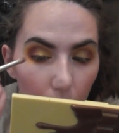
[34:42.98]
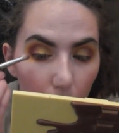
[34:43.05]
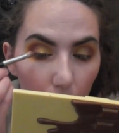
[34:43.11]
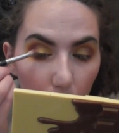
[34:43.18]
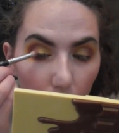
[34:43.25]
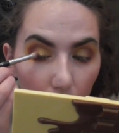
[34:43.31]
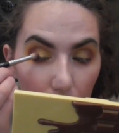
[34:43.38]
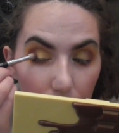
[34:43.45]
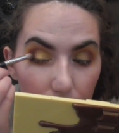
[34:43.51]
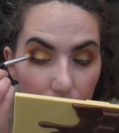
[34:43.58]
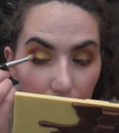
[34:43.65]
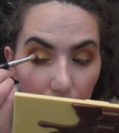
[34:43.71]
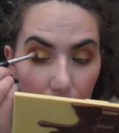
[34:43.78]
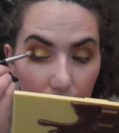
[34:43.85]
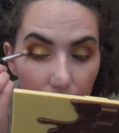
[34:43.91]
what I've
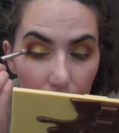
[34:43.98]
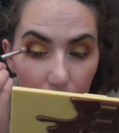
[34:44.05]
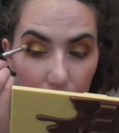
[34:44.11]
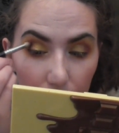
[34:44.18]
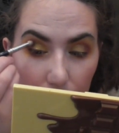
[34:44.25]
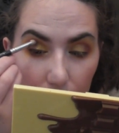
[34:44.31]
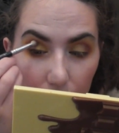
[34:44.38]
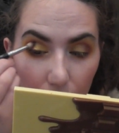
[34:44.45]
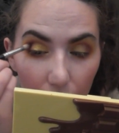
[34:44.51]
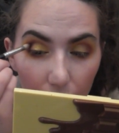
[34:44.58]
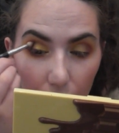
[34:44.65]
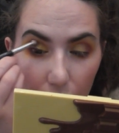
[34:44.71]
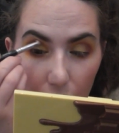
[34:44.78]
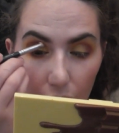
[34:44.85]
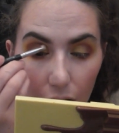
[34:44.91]
said in an
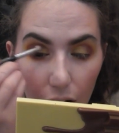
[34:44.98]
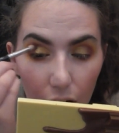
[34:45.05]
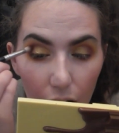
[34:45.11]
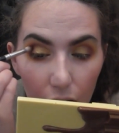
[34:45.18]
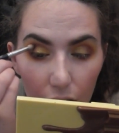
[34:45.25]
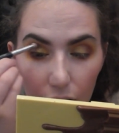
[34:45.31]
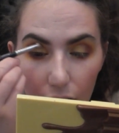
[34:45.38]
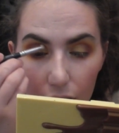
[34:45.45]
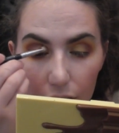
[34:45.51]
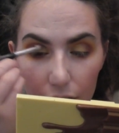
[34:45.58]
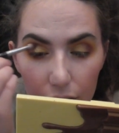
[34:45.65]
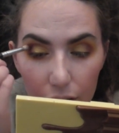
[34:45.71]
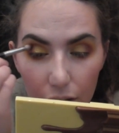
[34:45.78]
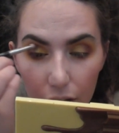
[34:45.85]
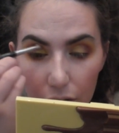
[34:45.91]

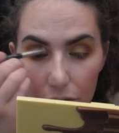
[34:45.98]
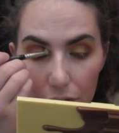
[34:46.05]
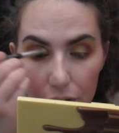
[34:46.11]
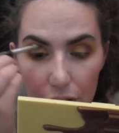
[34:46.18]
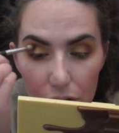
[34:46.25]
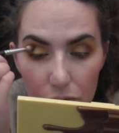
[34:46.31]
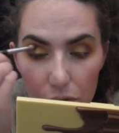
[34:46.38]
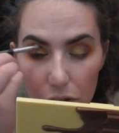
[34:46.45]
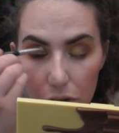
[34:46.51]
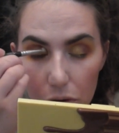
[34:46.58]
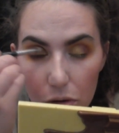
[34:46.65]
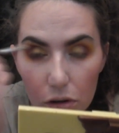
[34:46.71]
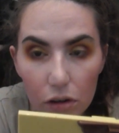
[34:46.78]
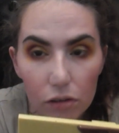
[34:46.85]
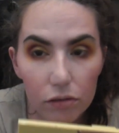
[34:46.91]
unfinished
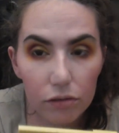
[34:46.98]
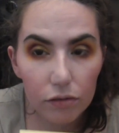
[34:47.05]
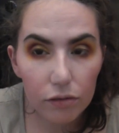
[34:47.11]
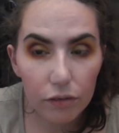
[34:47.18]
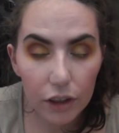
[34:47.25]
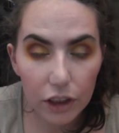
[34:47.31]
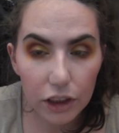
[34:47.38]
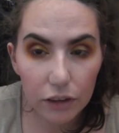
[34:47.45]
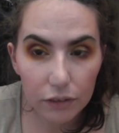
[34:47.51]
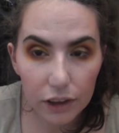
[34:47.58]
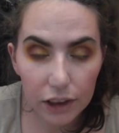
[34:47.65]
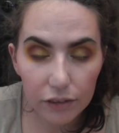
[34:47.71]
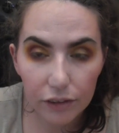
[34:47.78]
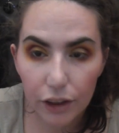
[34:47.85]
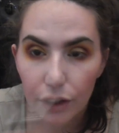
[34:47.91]
version of
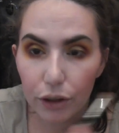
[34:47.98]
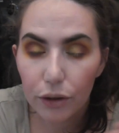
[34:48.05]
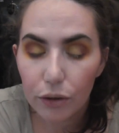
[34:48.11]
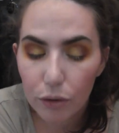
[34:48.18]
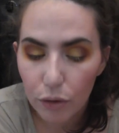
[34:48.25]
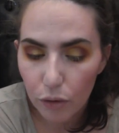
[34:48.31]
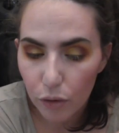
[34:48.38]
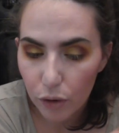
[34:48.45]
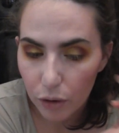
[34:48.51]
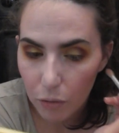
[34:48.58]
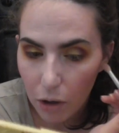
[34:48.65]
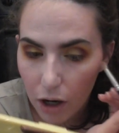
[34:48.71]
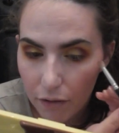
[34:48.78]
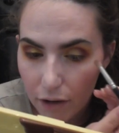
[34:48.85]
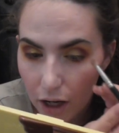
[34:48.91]
this video, or
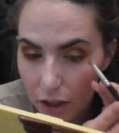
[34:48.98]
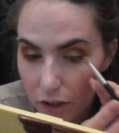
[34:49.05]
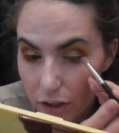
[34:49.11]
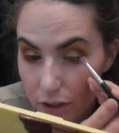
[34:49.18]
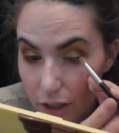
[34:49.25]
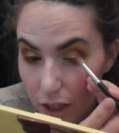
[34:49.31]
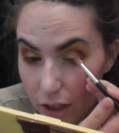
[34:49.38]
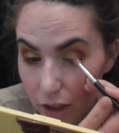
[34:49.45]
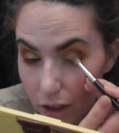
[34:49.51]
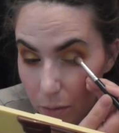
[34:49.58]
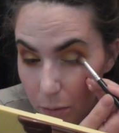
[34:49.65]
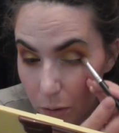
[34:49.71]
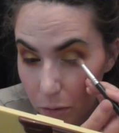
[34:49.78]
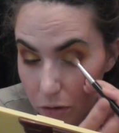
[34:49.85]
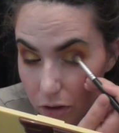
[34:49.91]
what I've actually said in a
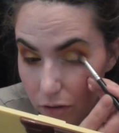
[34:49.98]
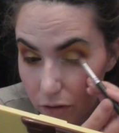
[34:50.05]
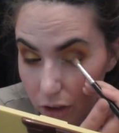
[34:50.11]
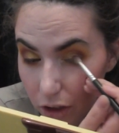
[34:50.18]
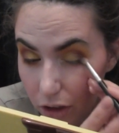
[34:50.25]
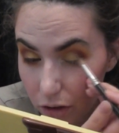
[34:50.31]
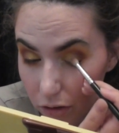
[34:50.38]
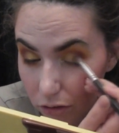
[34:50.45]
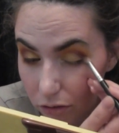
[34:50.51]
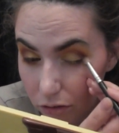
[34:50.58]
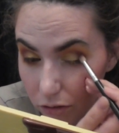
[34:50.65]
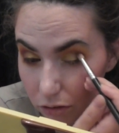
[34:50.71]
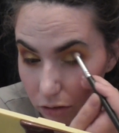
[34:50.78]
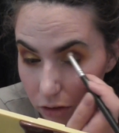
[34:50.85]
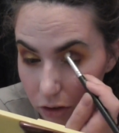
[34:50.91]
posted video.
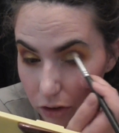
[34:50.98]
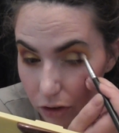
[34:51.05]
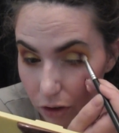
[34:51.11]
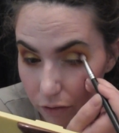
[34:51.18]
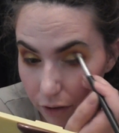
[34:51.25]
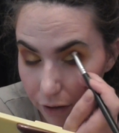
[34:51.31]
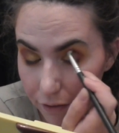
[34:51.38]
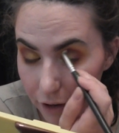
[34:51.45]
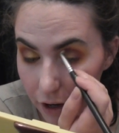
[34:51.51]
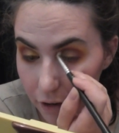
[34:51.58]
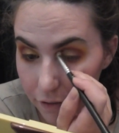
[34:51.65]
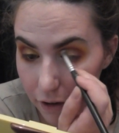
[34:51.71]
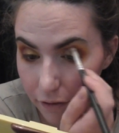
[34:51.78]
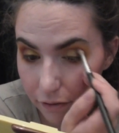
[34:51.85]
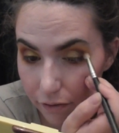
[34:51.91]
So if
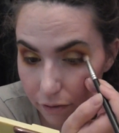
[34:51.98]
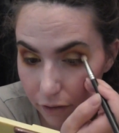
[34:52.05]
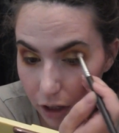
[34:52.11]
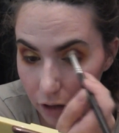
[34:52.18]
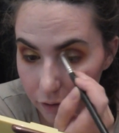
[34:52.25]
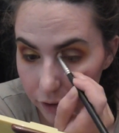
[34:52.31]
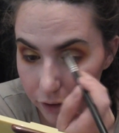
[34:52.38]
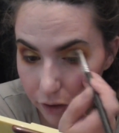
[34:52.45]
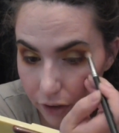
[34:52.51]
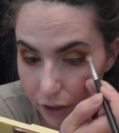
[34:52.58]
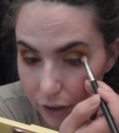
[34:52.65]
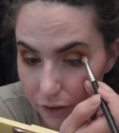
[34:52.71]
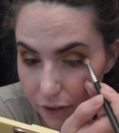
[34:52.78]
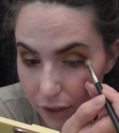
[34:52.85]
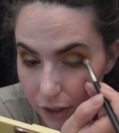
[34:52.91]
I've covered
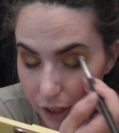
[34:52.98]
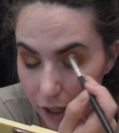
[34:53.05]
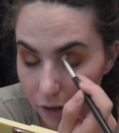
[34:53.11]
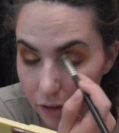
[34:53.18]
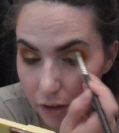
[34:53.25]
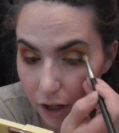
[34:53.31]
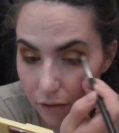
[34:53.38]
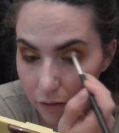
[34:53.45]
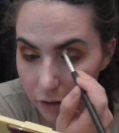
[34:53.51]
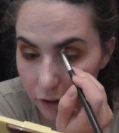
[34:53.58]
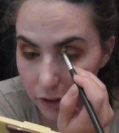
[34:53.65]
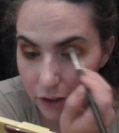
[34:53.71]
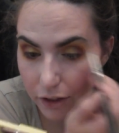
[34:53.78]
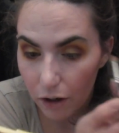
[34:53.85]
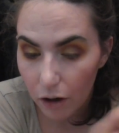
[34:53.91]
things again that I've
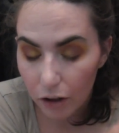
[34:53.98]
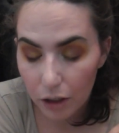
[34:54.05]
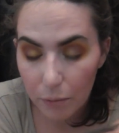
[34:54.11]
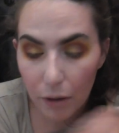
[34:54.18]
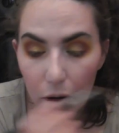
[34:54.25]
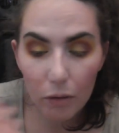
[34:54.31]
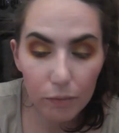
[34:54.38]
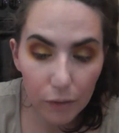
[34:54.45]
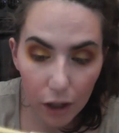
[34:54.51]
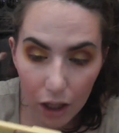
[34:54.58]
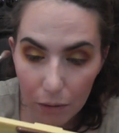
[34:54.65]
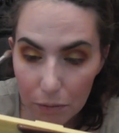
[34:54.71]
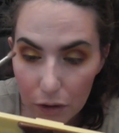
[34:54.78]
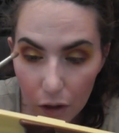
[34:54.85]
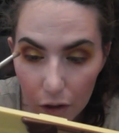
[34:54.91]
already talked about,
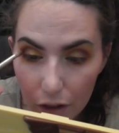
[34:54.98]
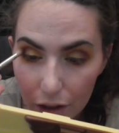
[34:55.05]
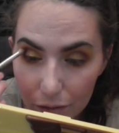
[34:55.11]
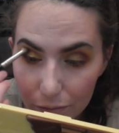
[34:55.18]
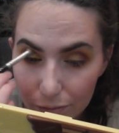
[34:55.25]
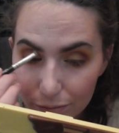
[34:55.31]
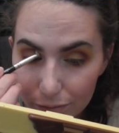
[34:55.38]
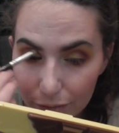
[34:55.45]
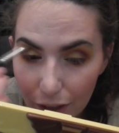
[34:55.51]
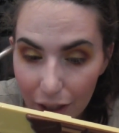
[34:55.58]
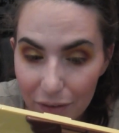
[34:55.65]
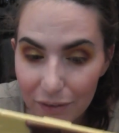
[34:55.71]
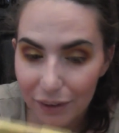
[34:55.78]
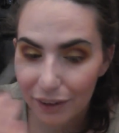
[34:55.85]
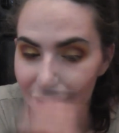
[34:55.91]
I'm sorry. I
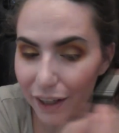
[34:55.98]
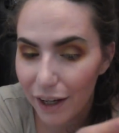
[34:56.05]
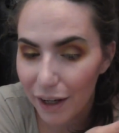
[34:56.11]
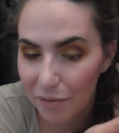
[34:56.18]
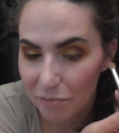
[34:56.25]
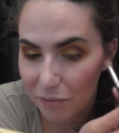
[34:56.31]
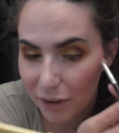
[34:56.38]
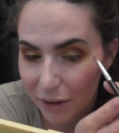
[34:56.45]
really am.